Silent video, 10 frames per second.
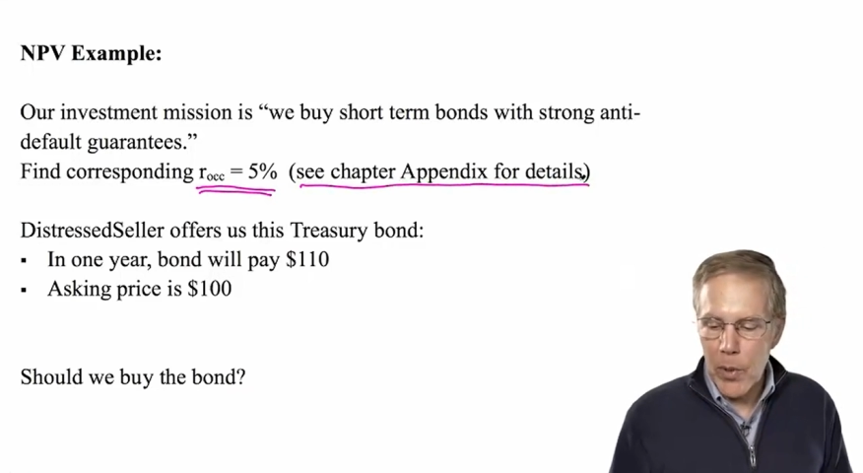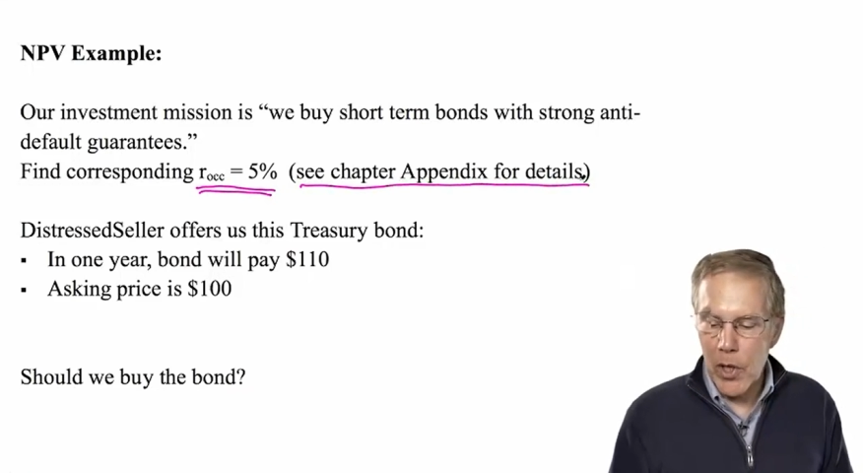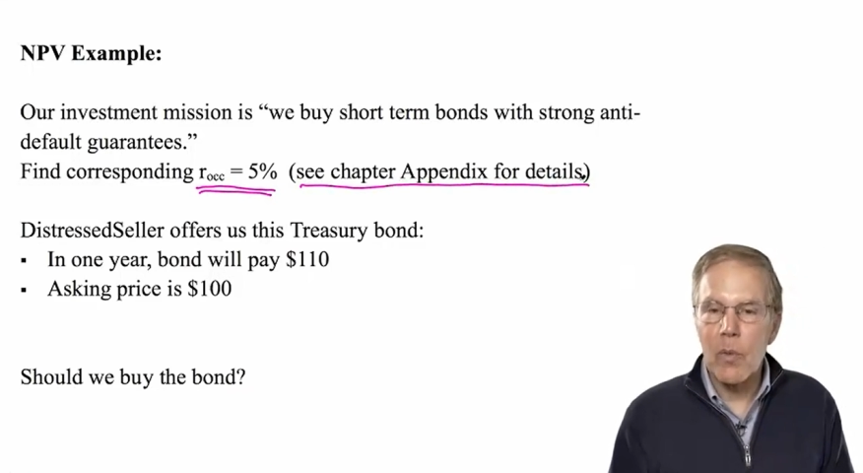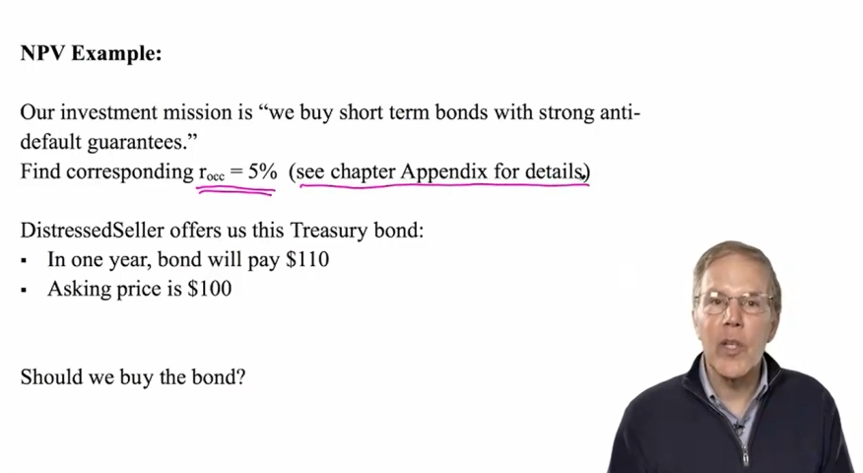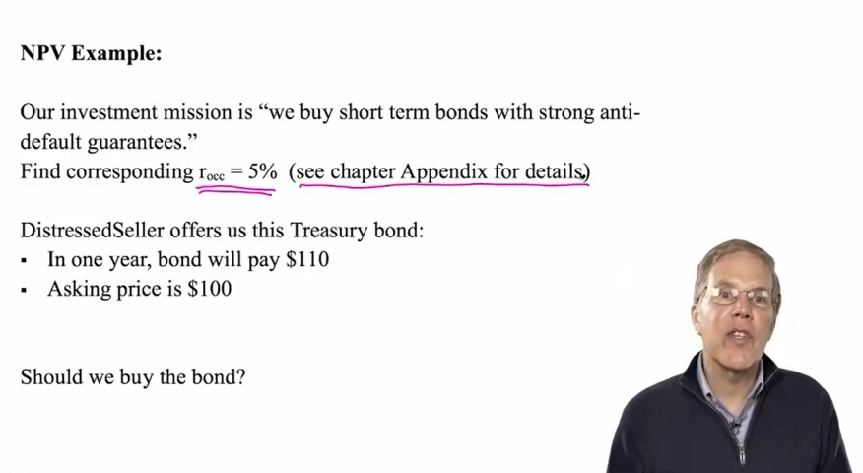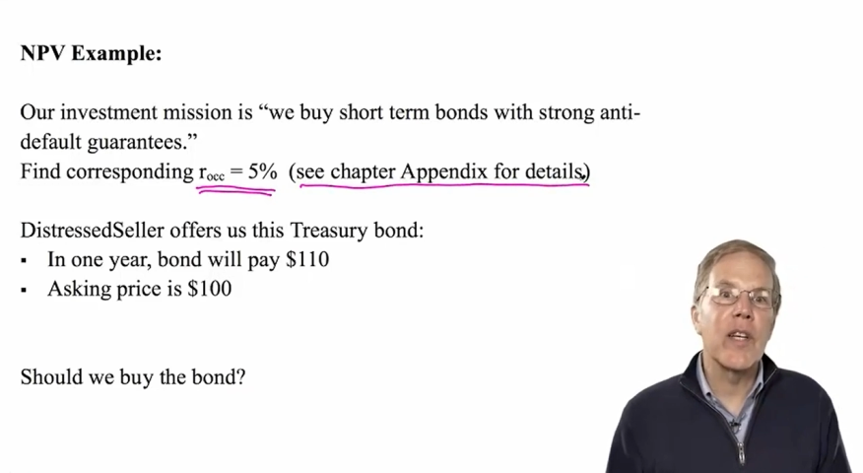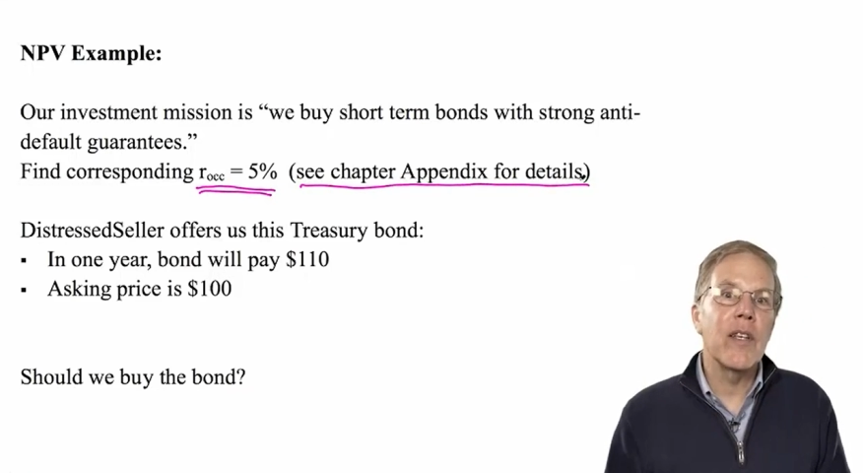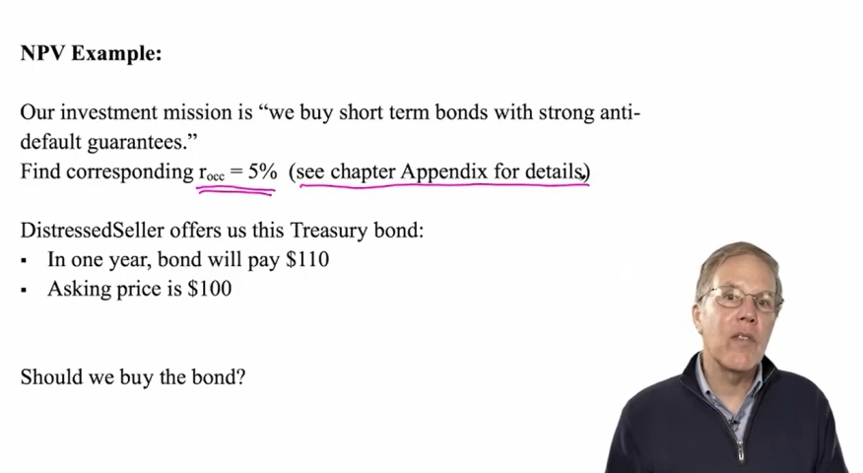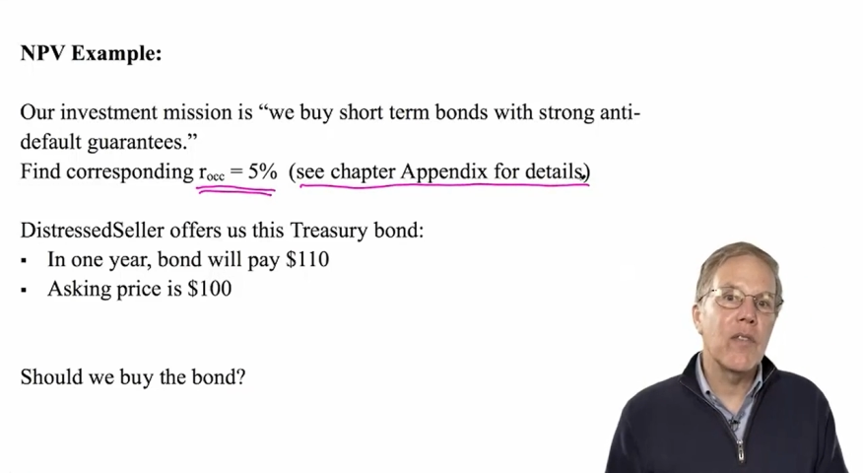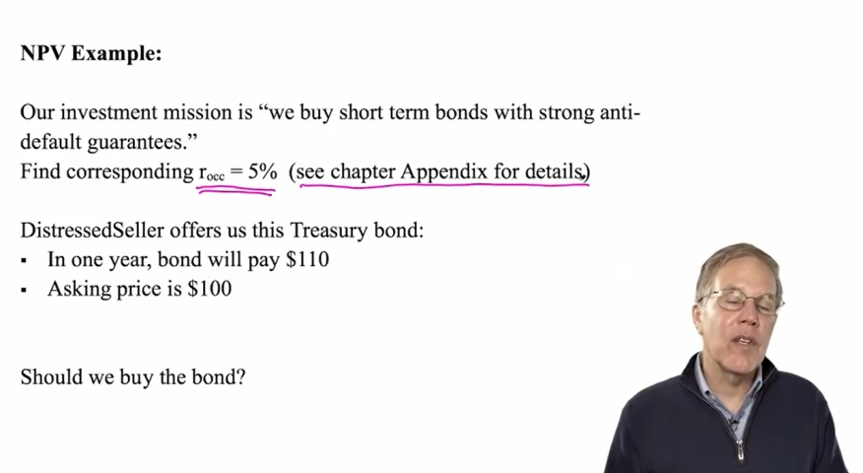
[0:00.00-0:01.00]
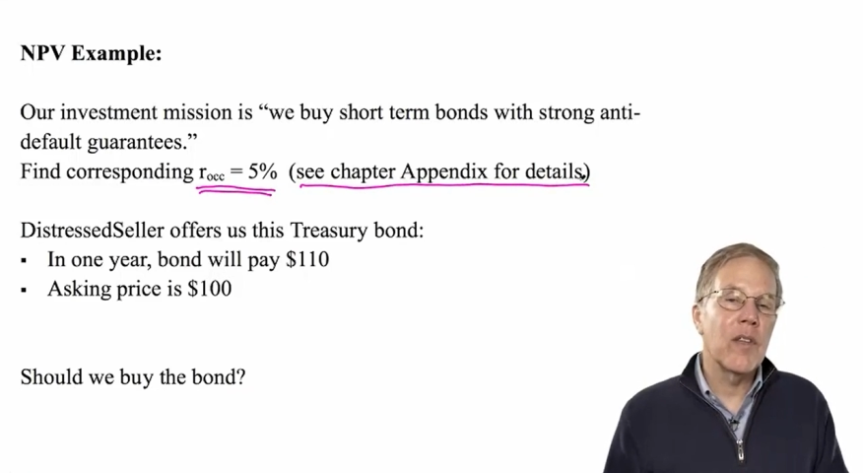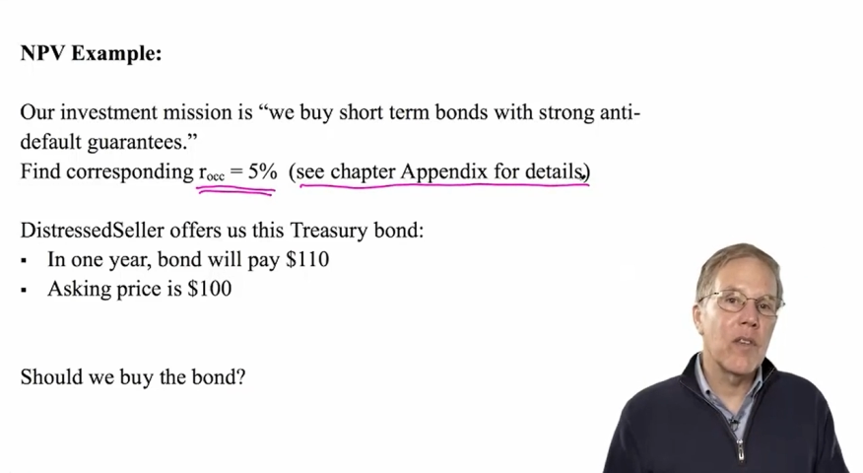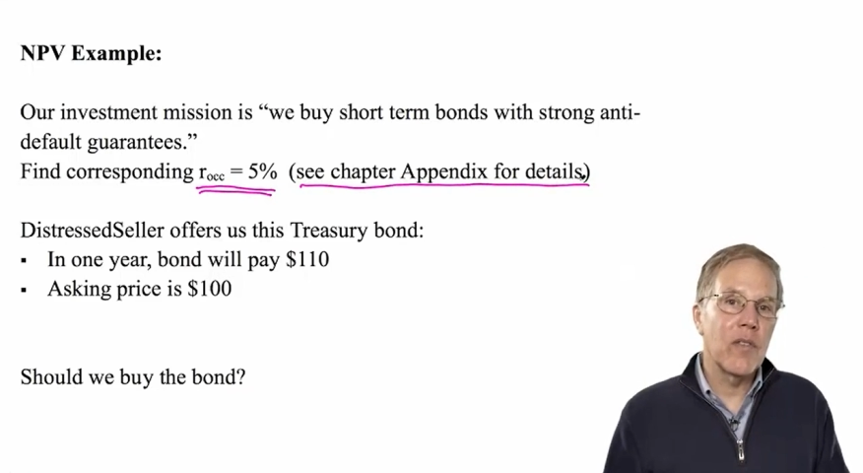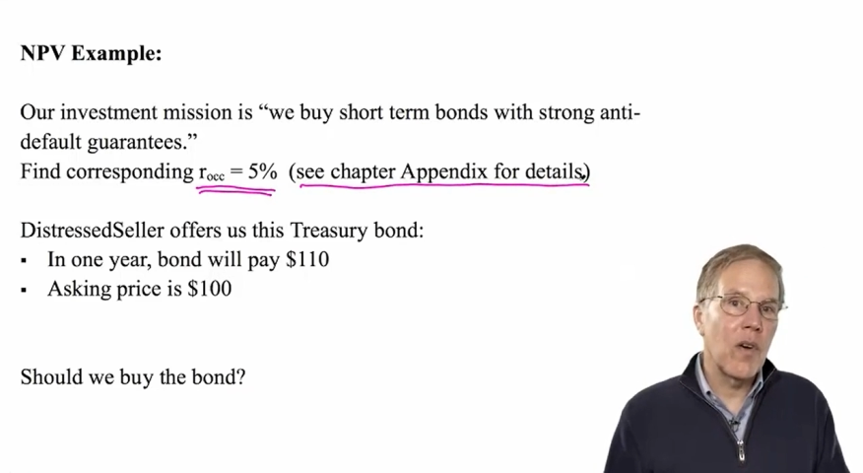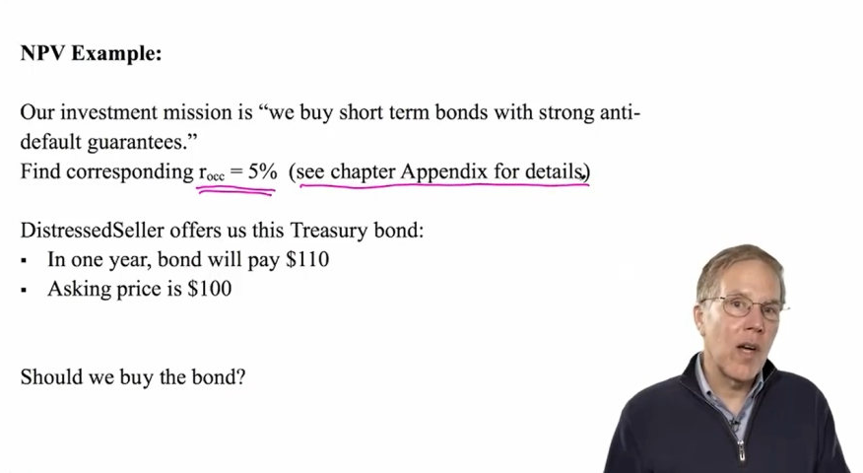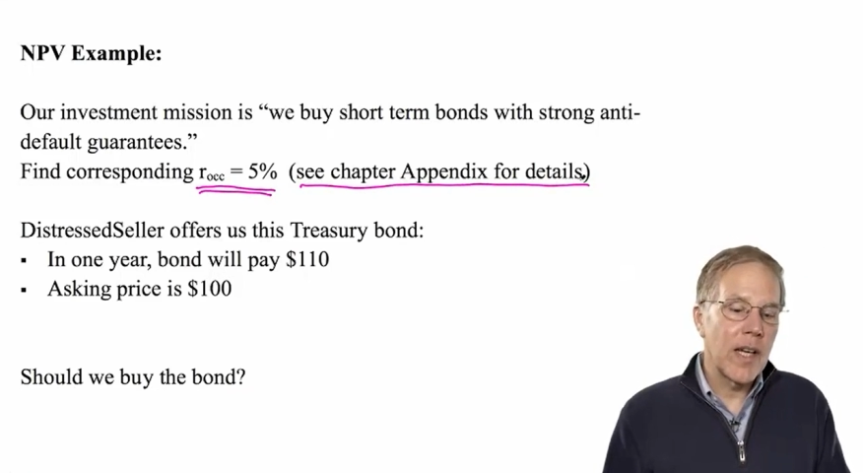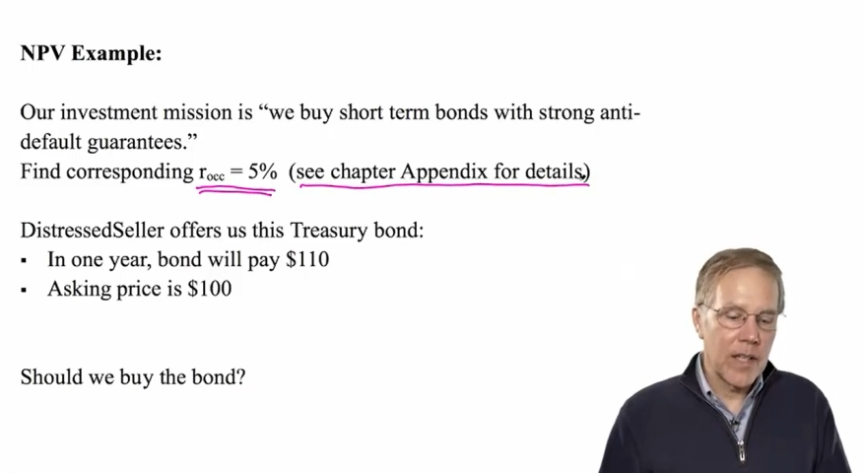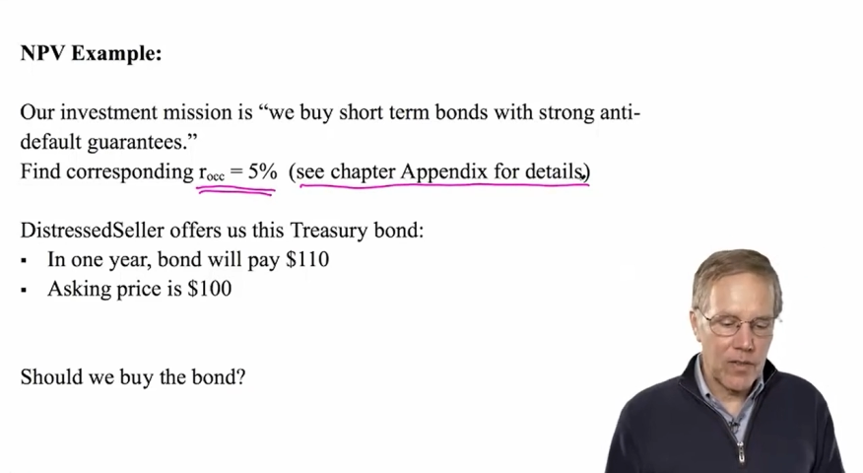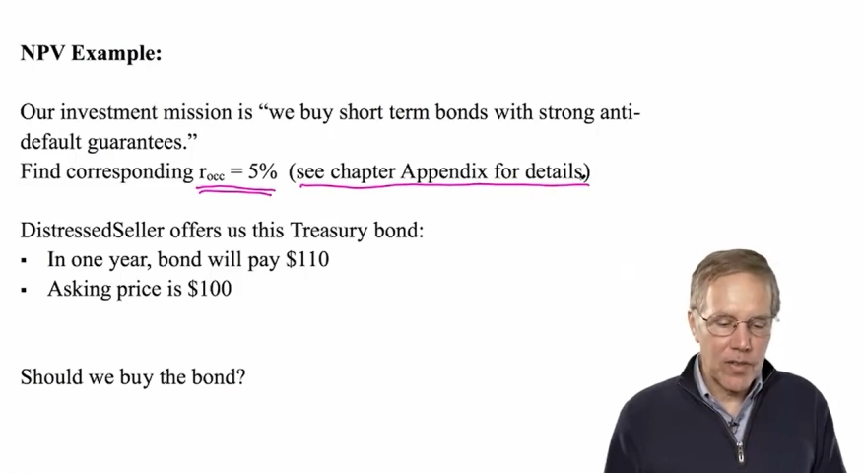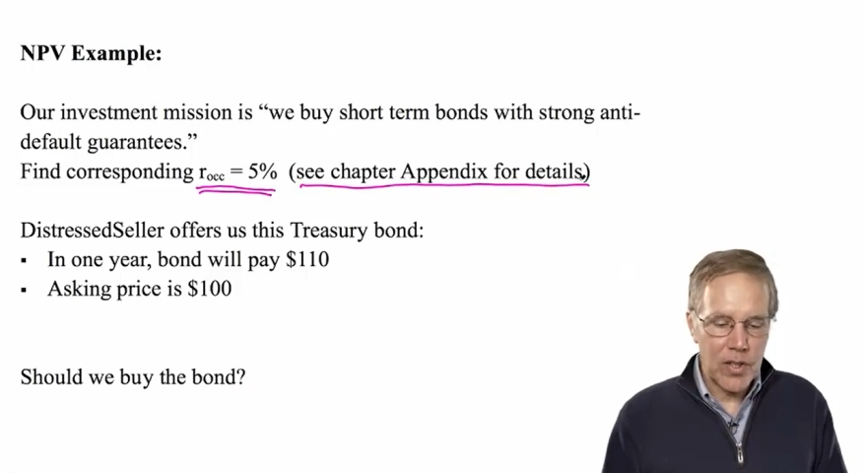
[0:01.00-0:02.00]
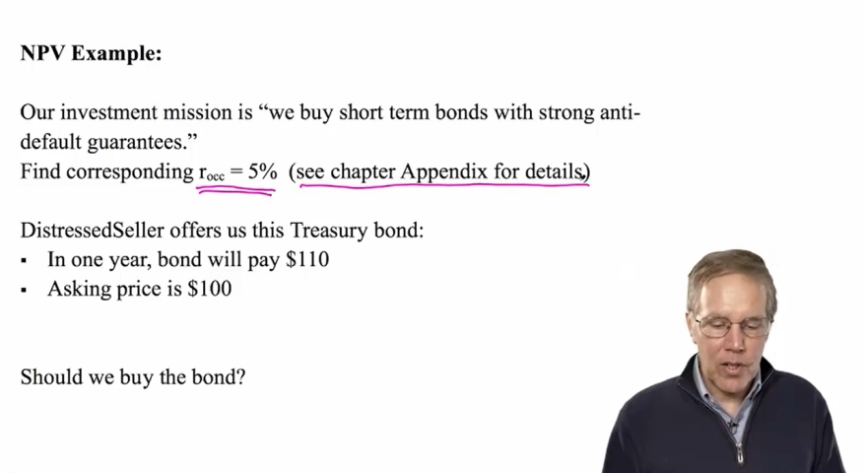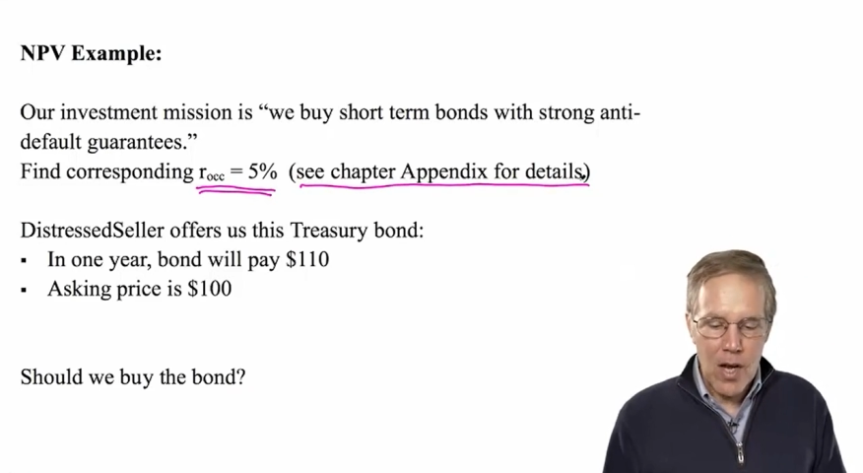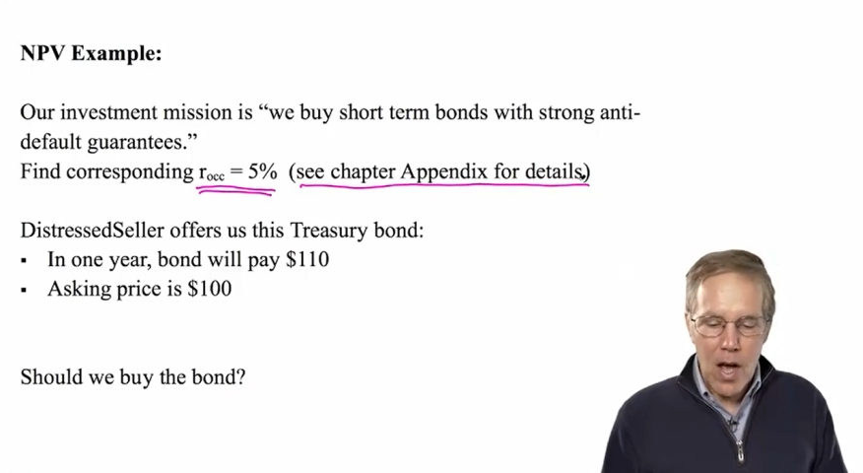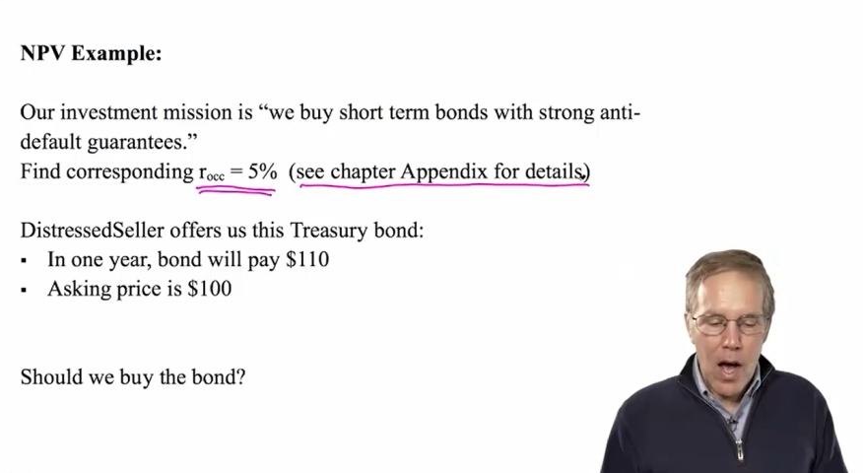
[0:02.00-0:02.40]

but which is in the slides here,